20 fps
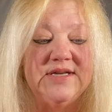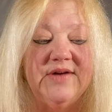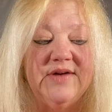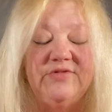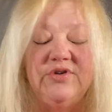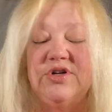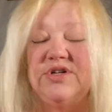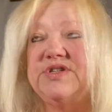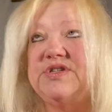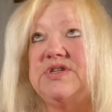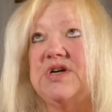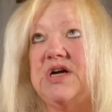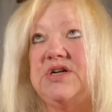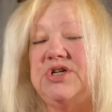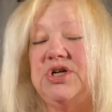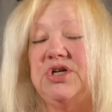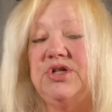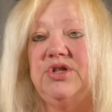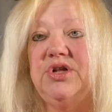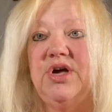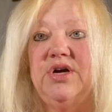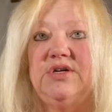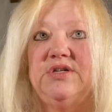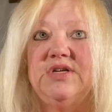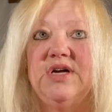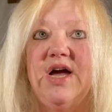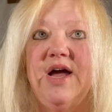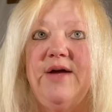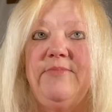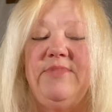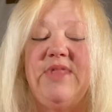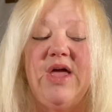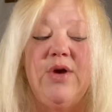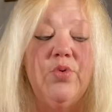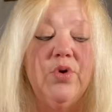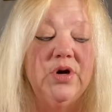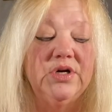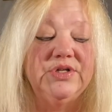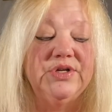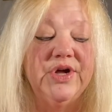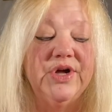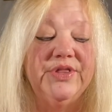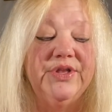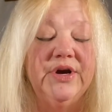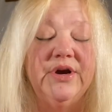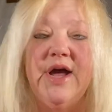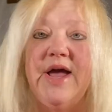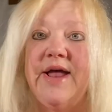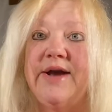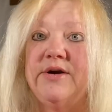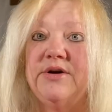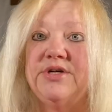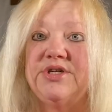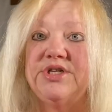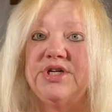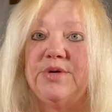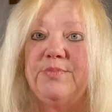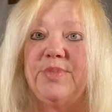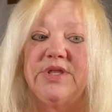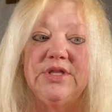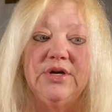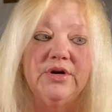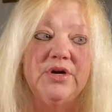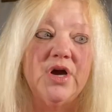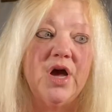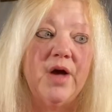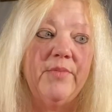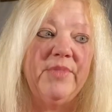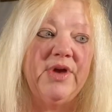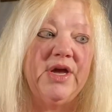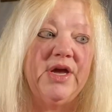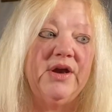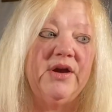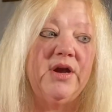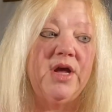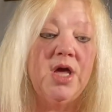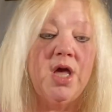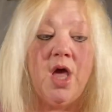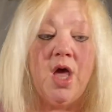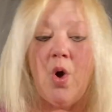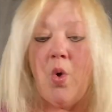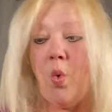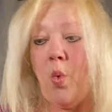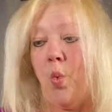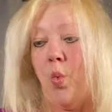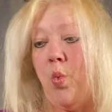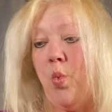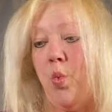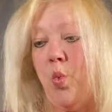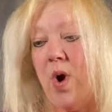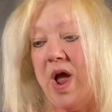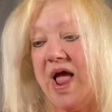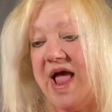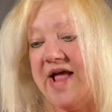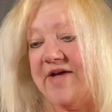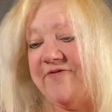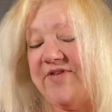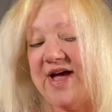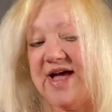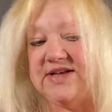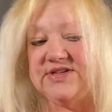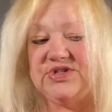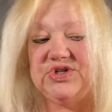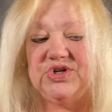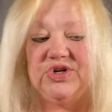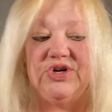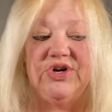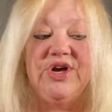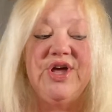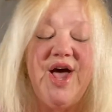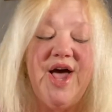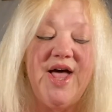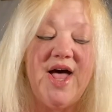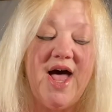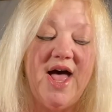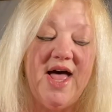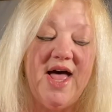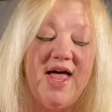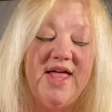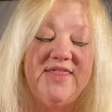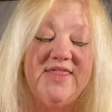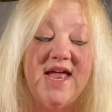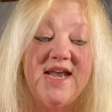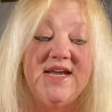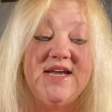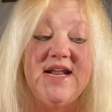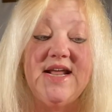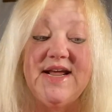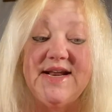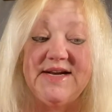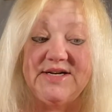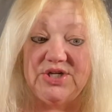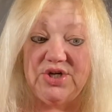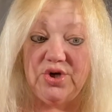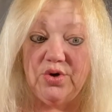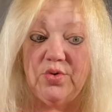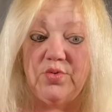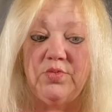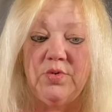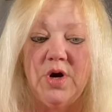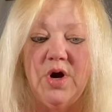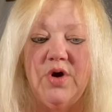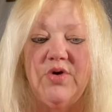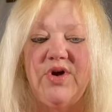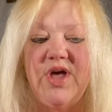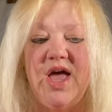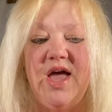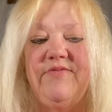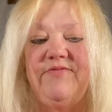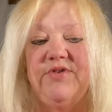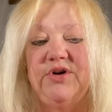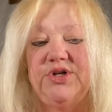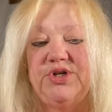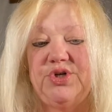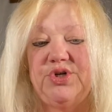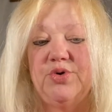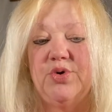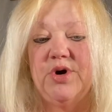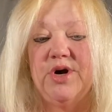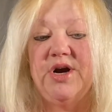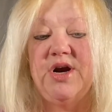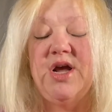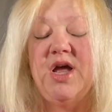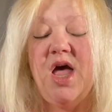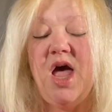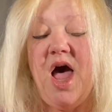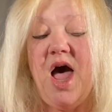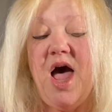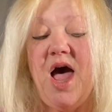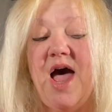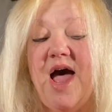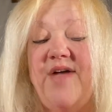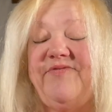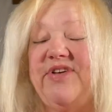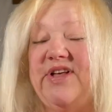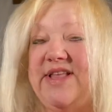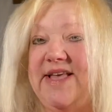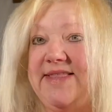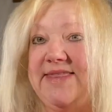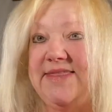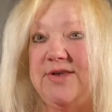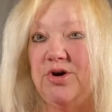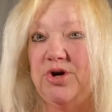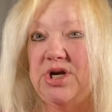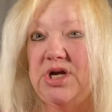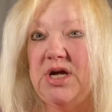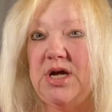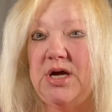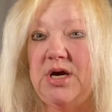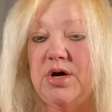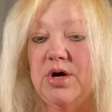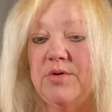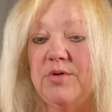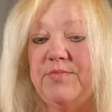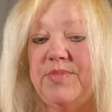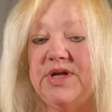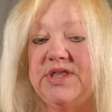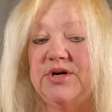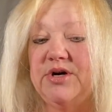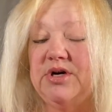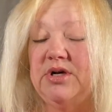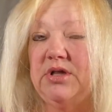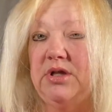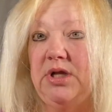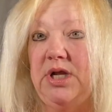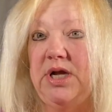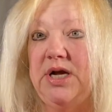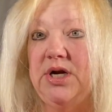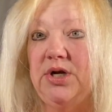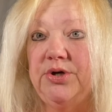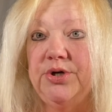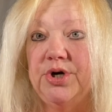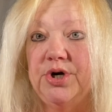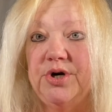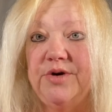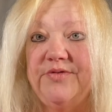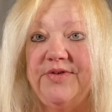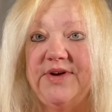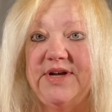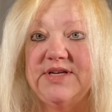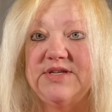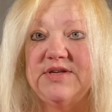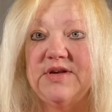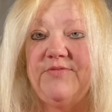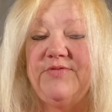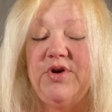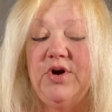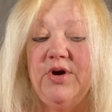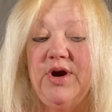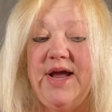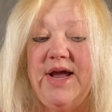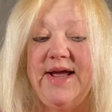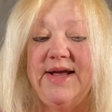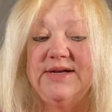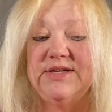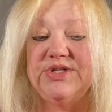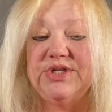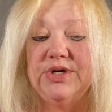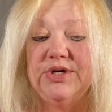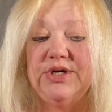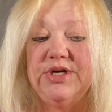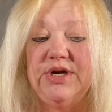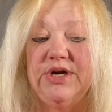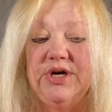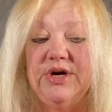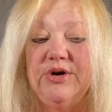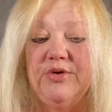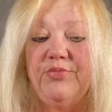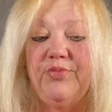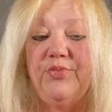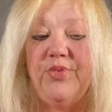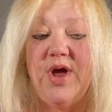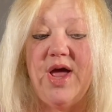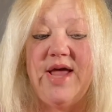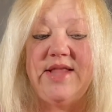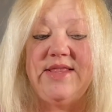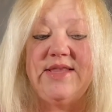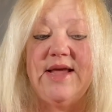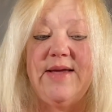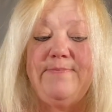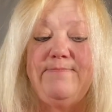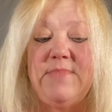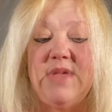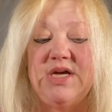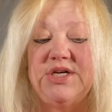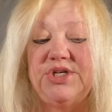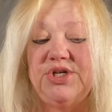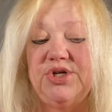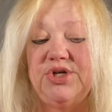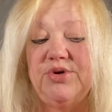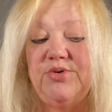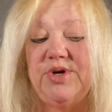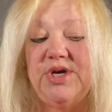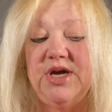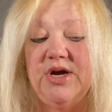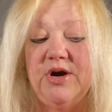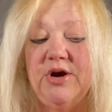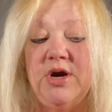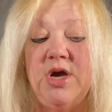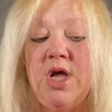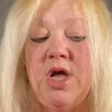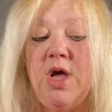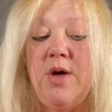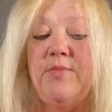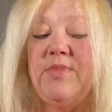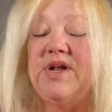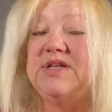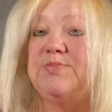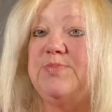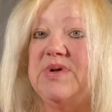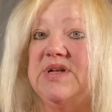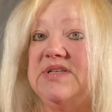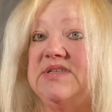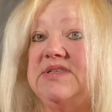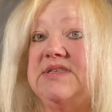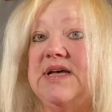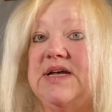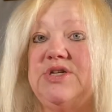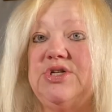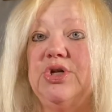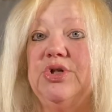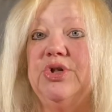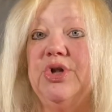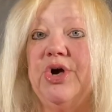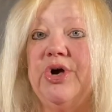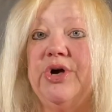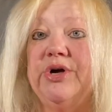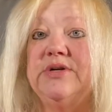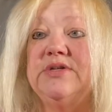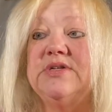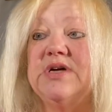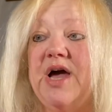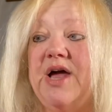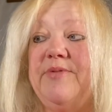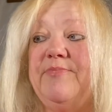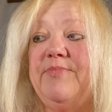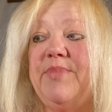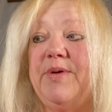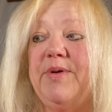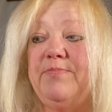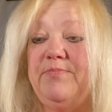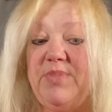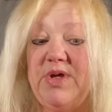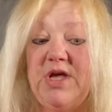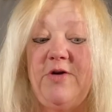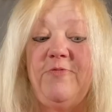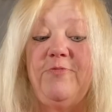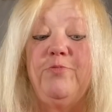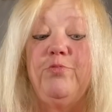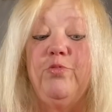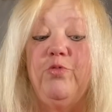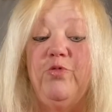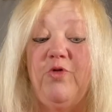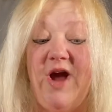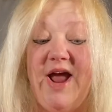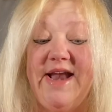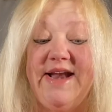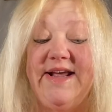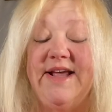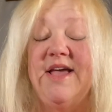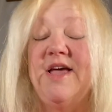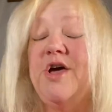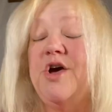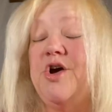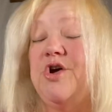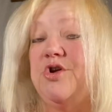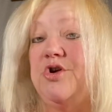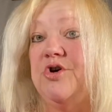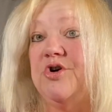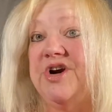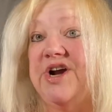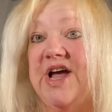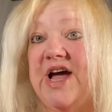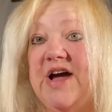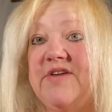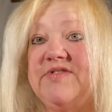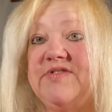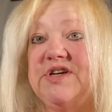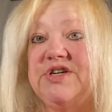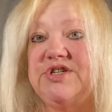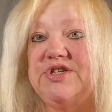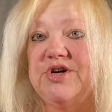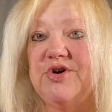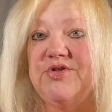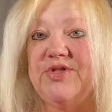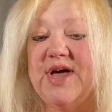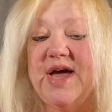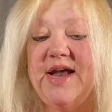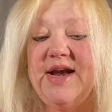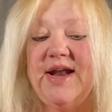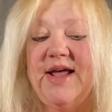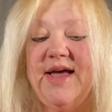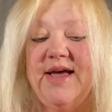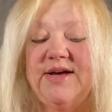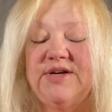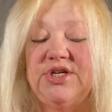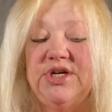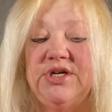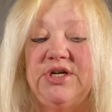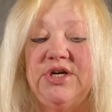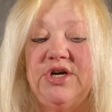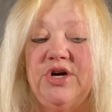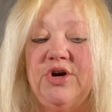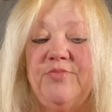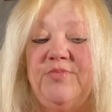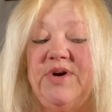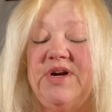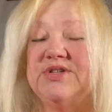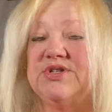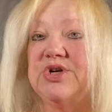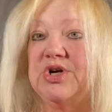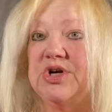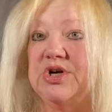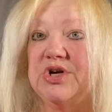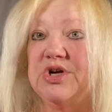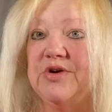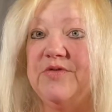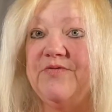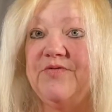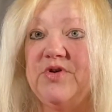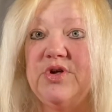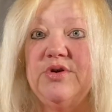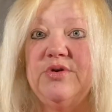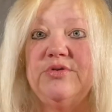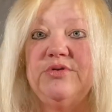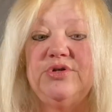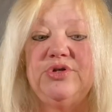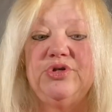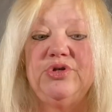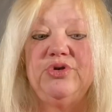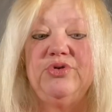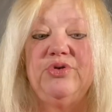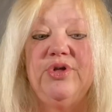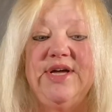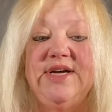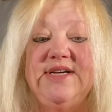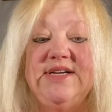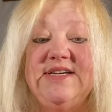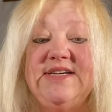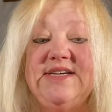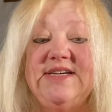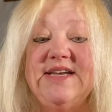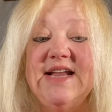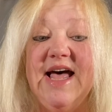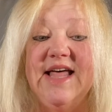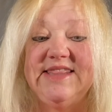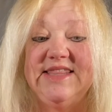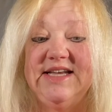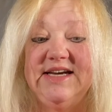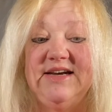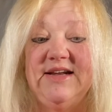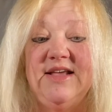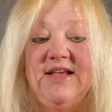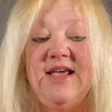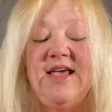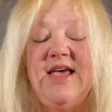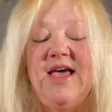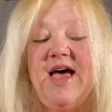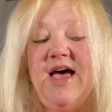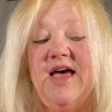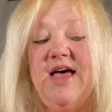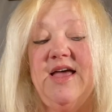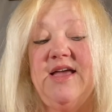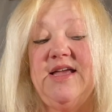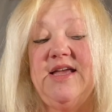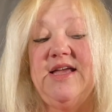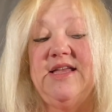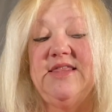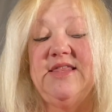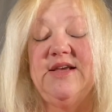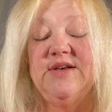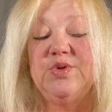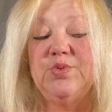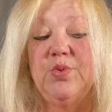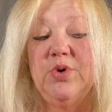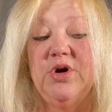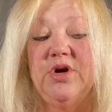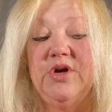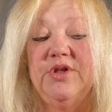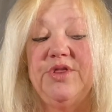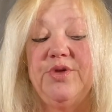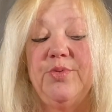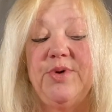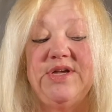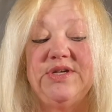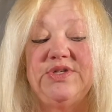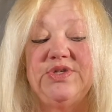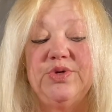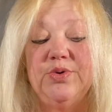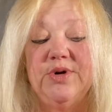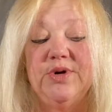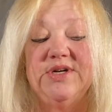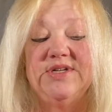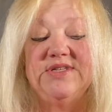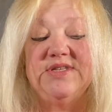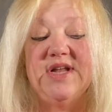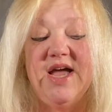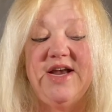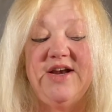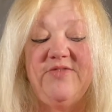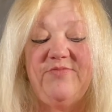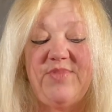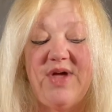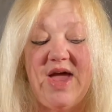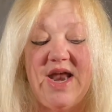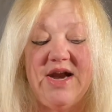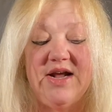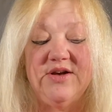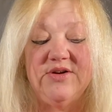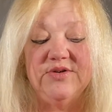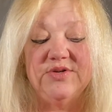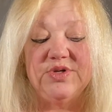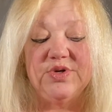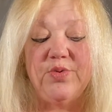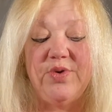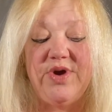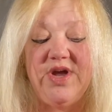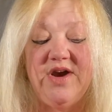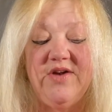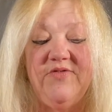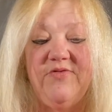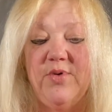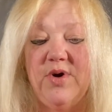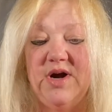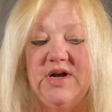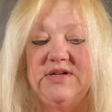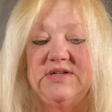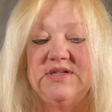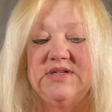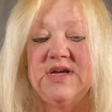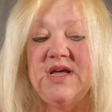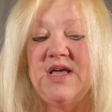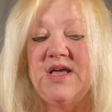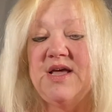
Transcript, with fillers: After such a long time, they worked on their energy, but they're coming in way faster uh, than need to, okay, for sure. Uh, I feel like they're eager, but they're a little nervous of your answer here, and they miss you here, but it's been such a long time, but be ready. You're going to have to show that action here, but it's going to confuse you like nothing uh, in this world. Three of Swords, Knight of Pentacles, Queen of Wands.